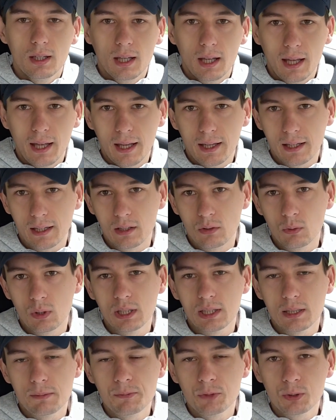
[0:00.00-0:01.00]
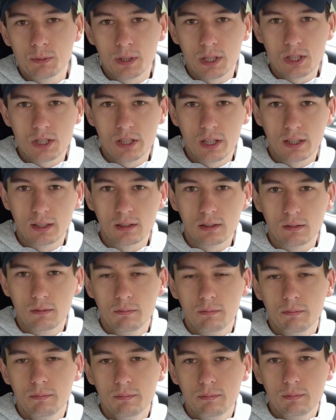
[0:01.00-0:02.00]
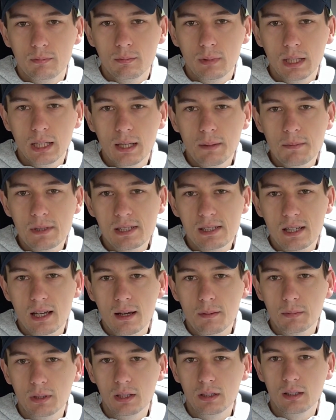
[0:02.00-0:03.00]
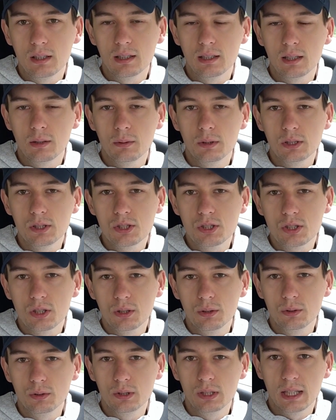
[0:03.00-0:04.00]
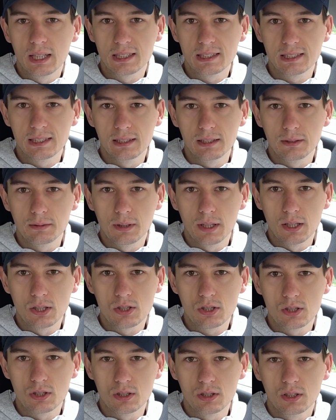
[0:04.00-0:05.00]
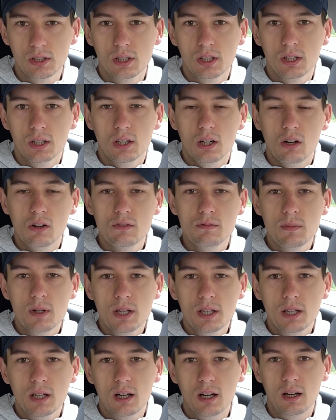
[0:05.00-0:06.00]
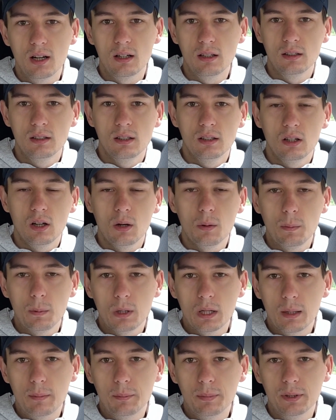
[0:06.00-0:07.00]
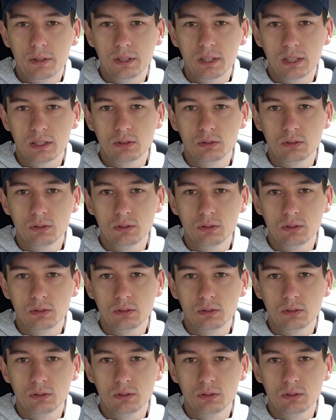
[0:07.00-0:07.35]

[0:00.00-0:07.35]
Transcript: Hey and welcome to my channel. My name is Kamil and I will show you the acceleration of my car Opel Ampera